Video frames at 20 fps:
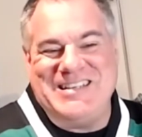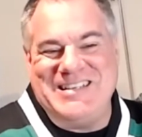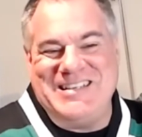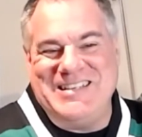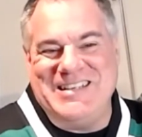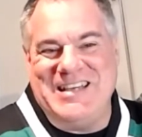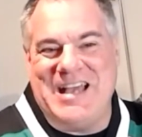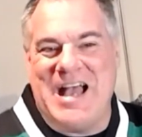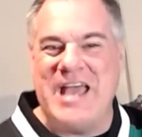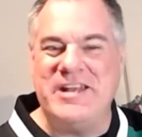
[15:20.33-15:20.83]

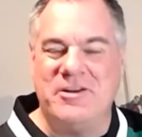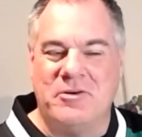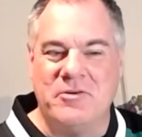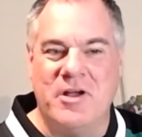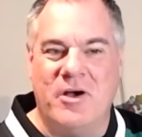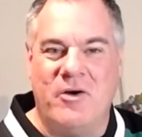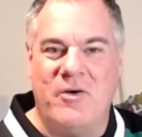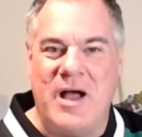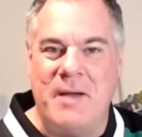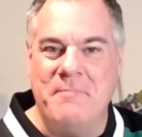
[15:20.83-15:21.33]
I don't
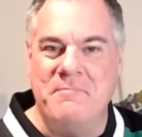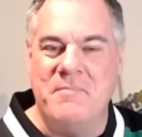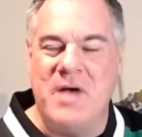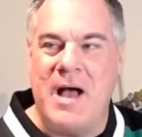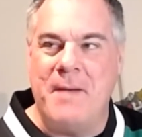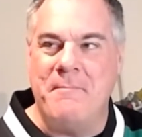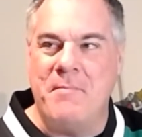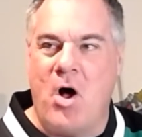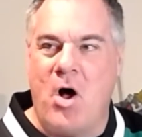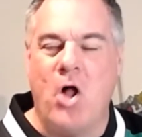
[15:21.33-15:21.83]
know.
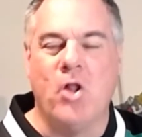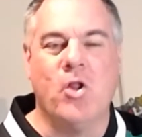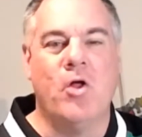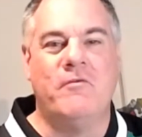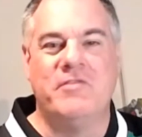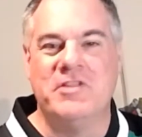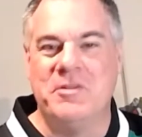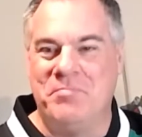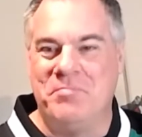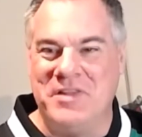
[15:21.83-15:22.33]
I'm all
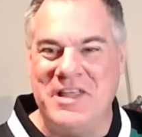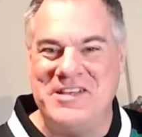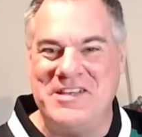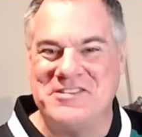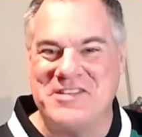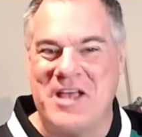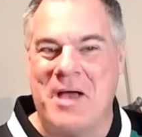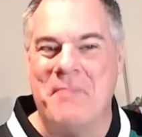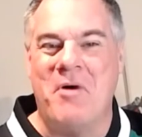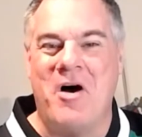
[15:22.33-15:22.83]
over the
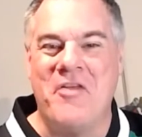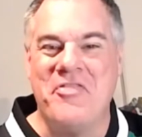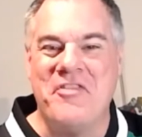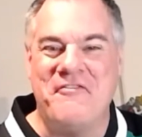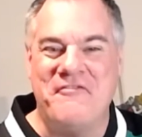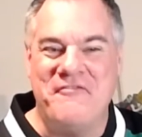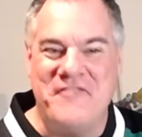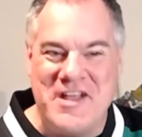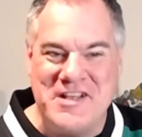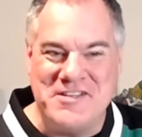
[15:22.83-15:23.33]
place. I'm on
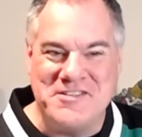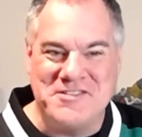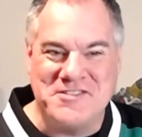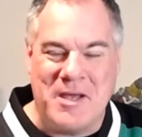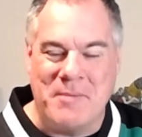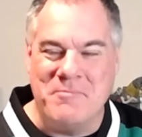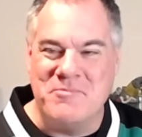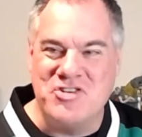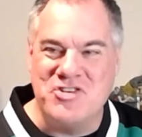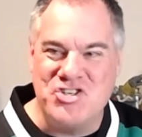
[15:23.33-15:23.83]
the
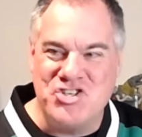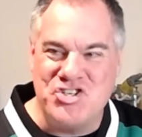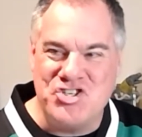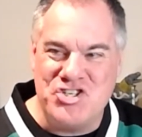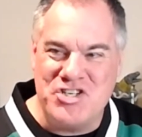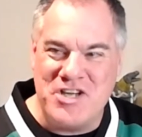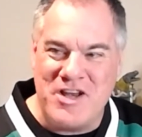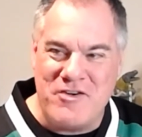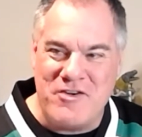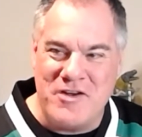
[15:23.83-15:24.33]
fence. I'm
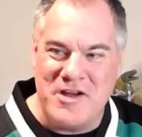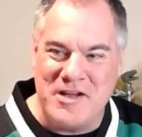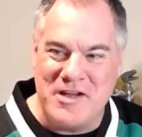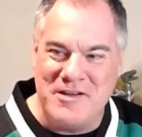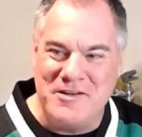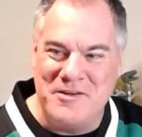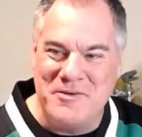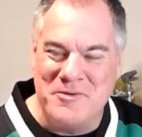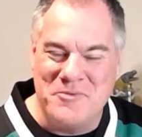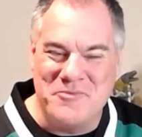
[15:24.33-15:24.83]

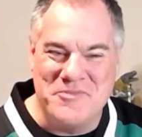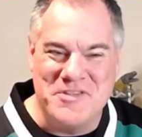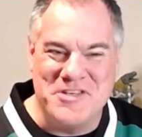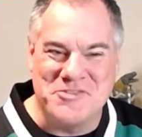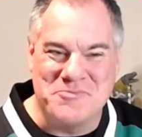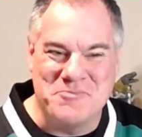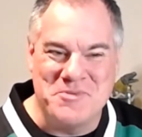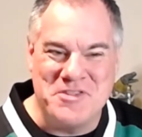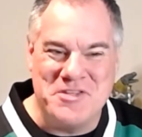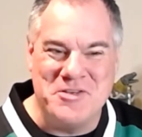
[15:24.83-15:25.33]
sharing
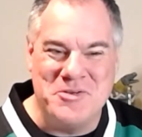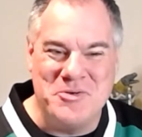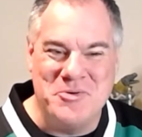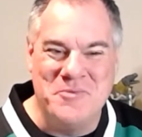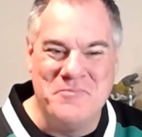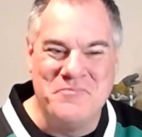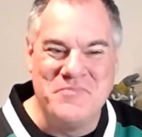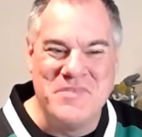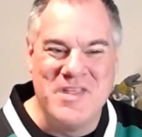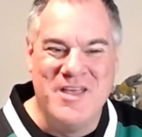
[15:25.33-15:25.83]
this with
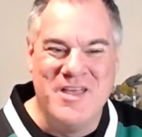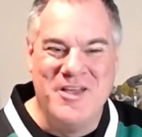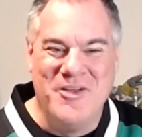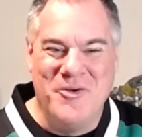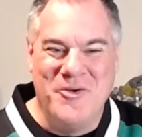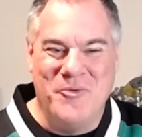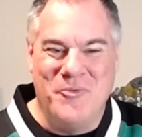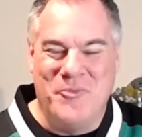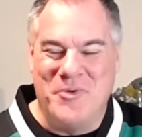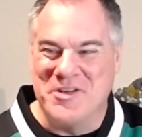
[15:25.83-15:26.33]
you.
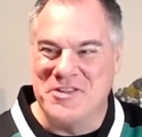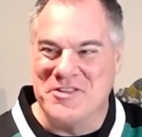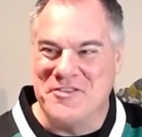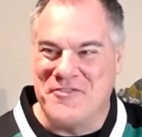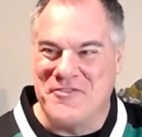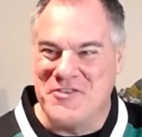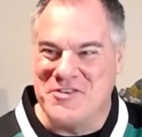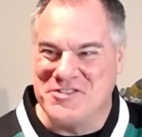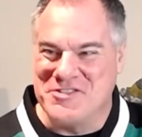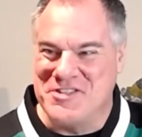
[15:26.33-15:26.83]
One of
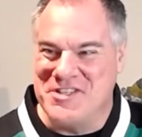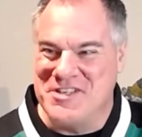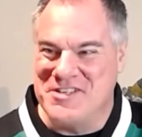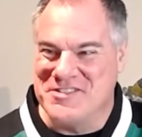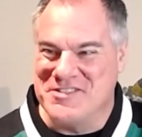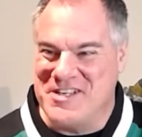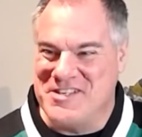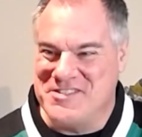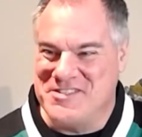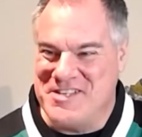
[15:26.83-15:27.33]
the first
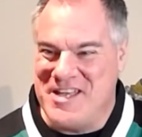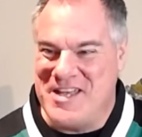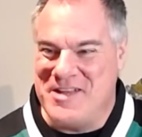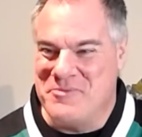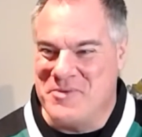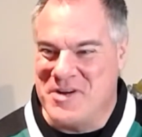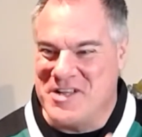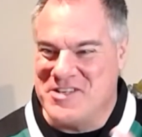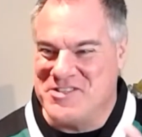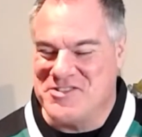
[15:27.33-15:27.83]
things I
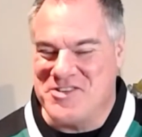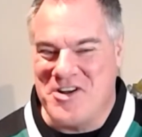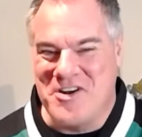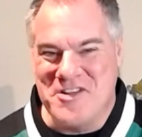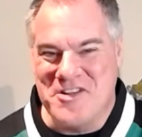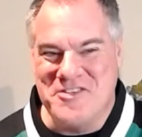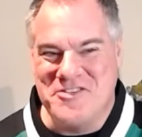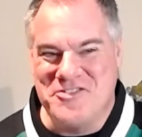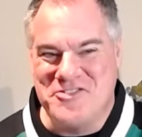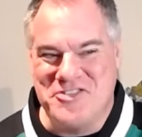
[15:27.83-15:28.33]
said when I
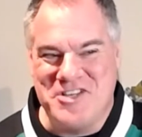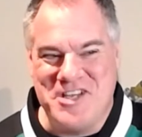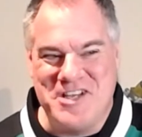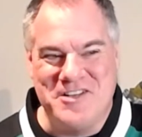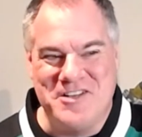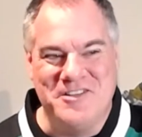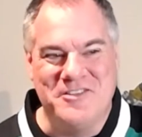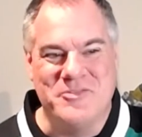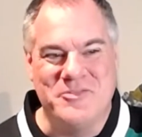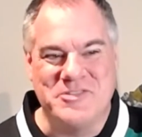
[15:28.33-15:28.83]
started this
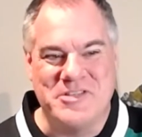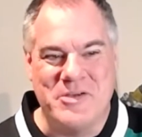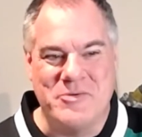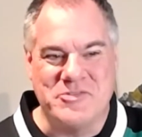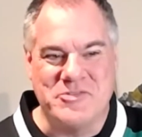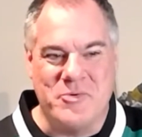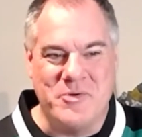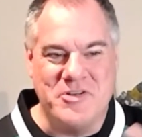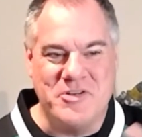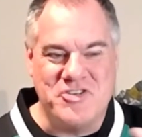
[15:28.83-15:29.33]
channel was I
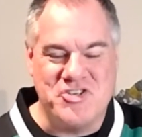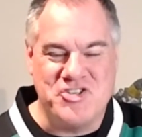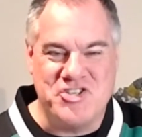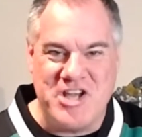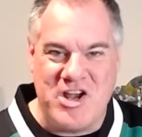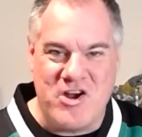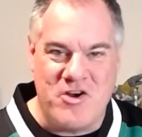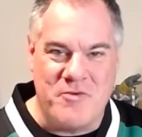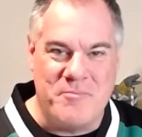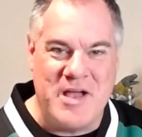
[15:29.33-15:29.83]
was going to
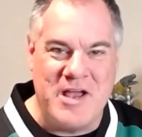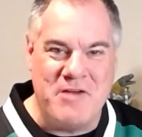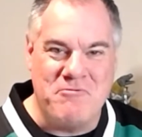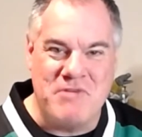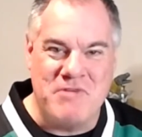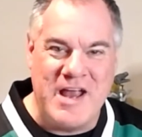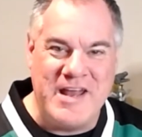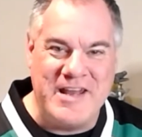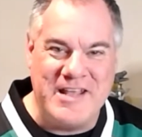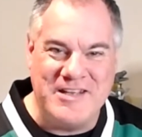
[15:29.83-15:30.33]
share my
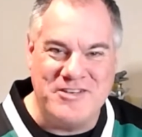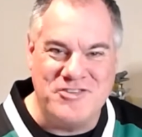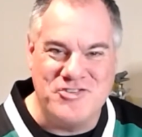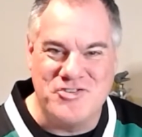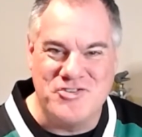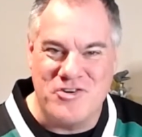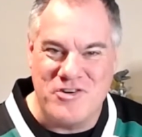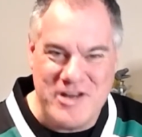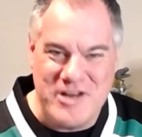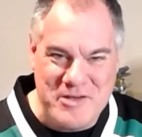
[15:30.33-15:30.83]
writing
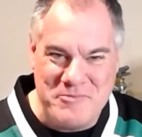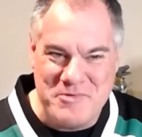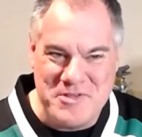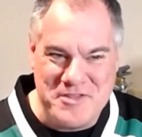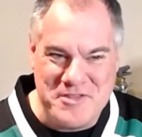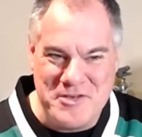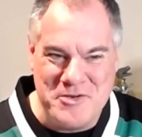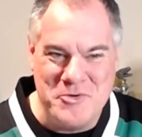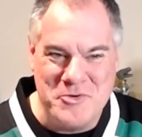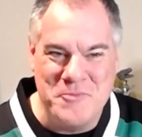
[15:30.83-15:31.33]
journey
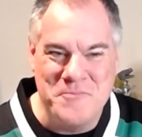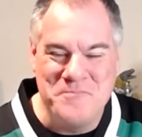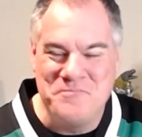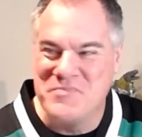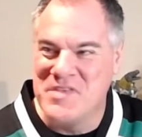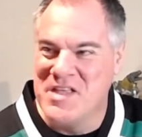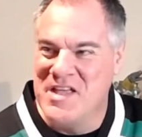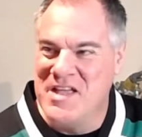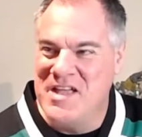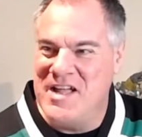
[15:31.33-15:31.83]
with you.
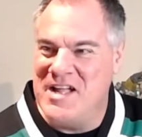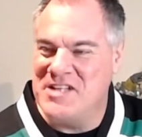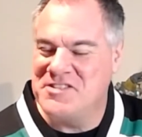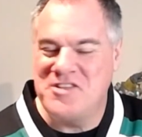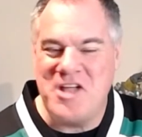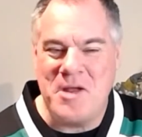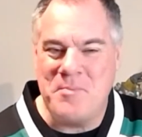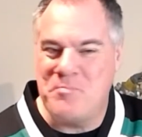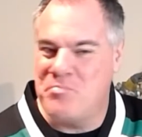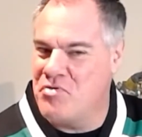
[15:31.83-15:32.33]

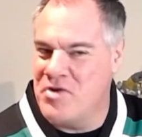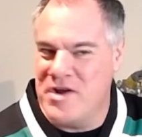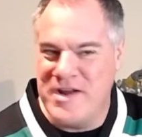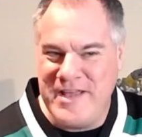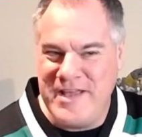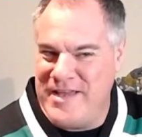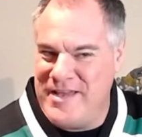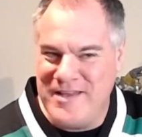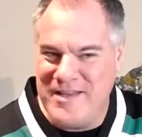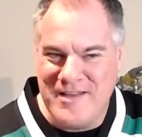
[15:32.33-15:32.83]
It's not
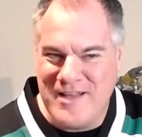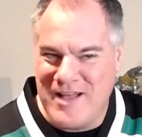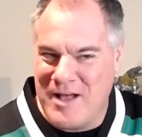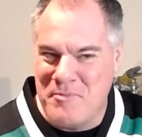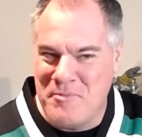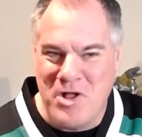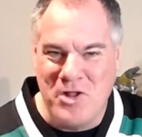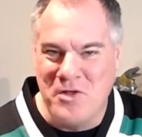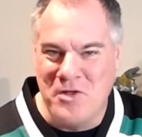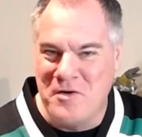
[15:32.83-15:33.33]
pretty.
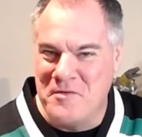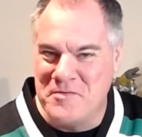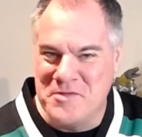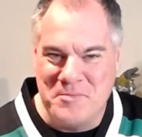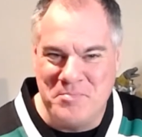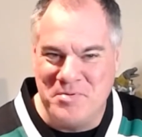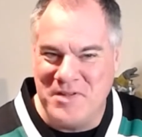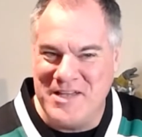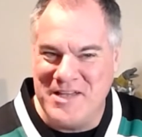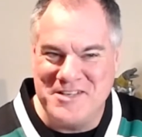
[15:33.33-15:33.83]
I'm all over
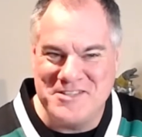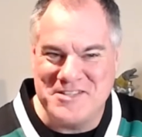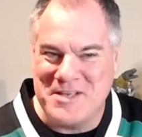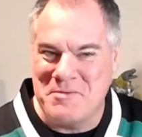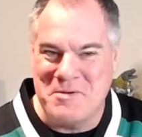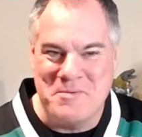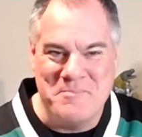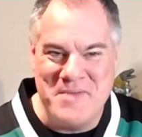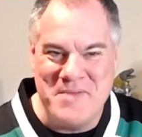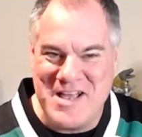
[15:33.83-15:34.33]
the place.
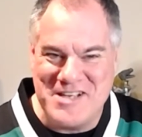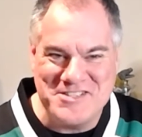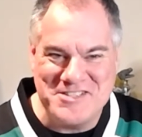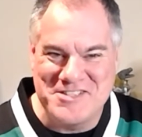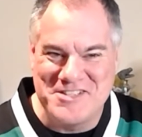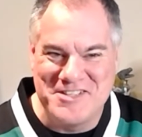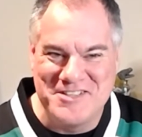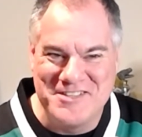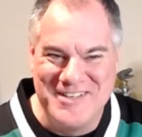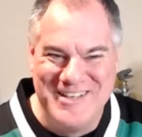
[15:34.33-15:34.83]
I'm a
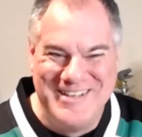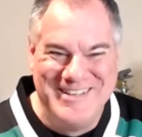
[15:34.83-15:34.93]
mess.